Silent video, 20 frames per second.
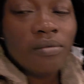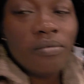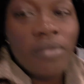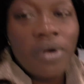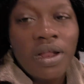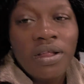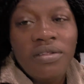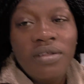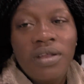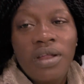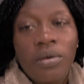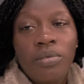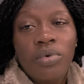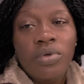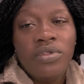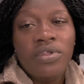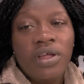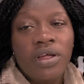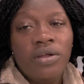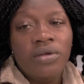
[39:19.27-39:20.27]
plantain and
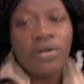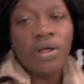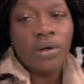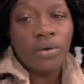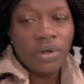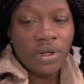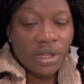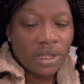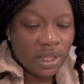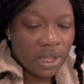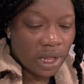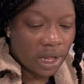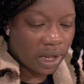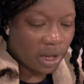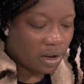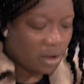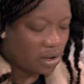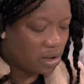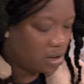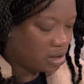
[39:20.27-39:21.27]
potato. I'll eat
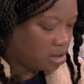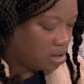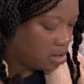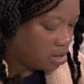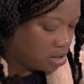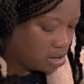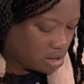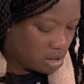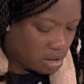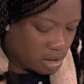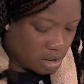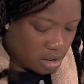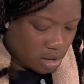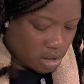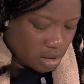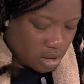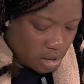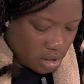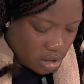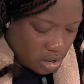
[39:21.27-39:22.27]
that,
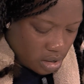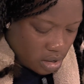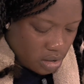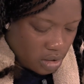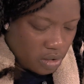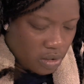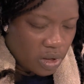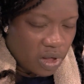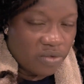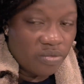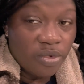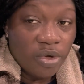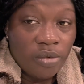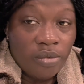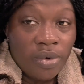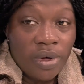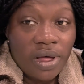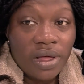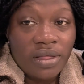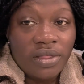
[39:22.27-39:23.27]
go have my
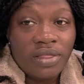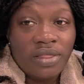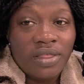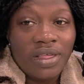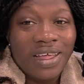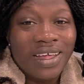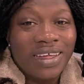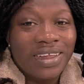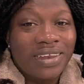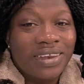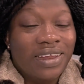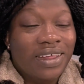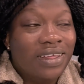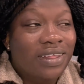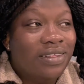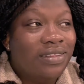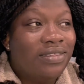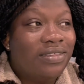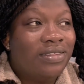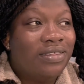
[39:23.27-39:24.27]
bath, and
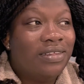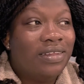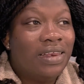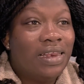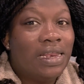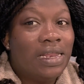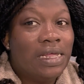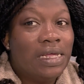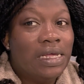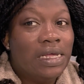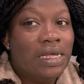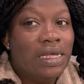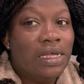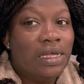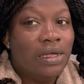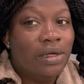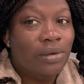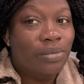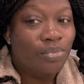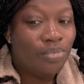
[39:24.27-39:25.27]
then
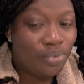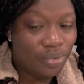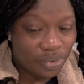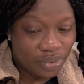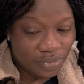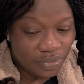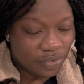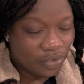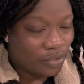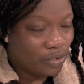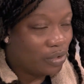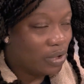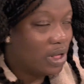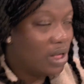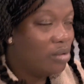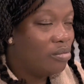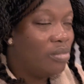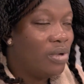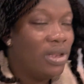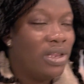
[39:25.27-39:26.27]
sleep for
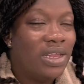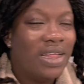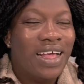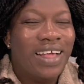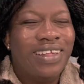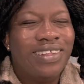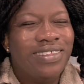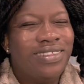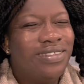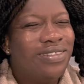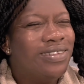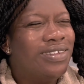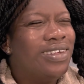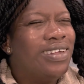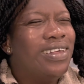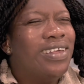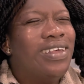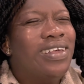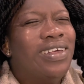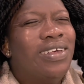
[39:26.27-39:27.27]
as
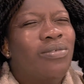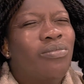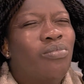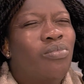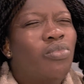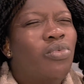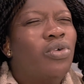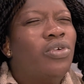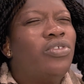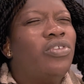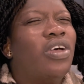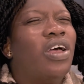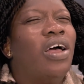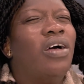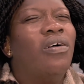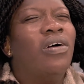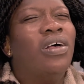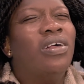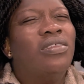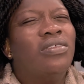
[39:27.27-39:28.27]
much
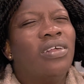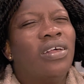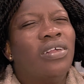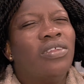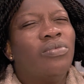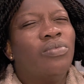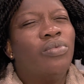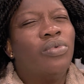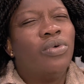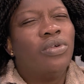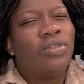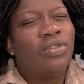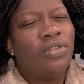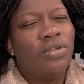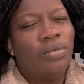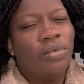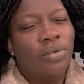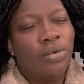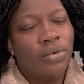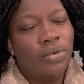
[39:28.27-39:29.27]
hours as
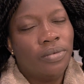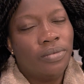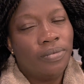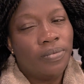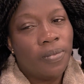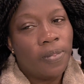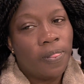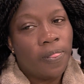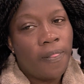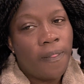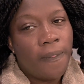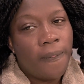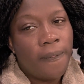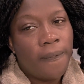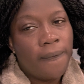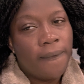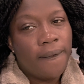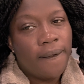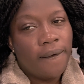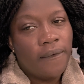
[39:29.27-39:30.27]
possible.
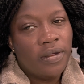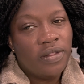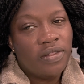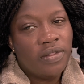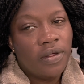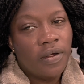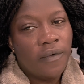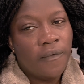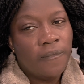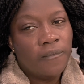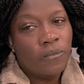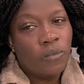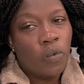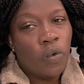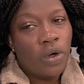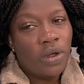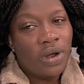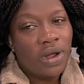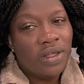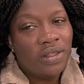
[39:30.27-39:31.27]
So
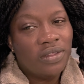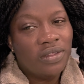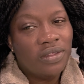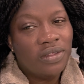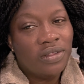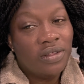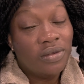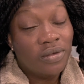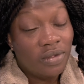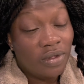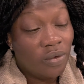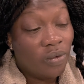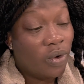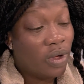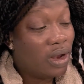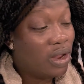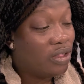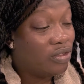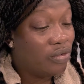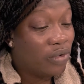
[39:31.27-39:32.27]
the
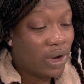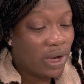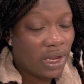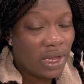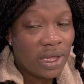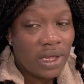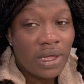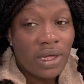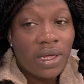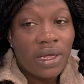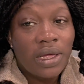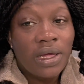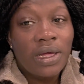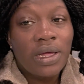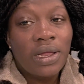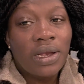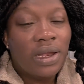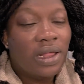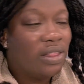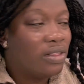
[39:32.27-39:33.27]
water is ready.
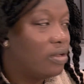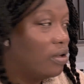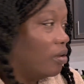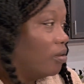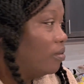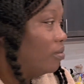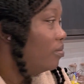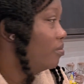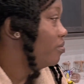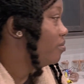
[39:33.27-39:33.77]
Let's go.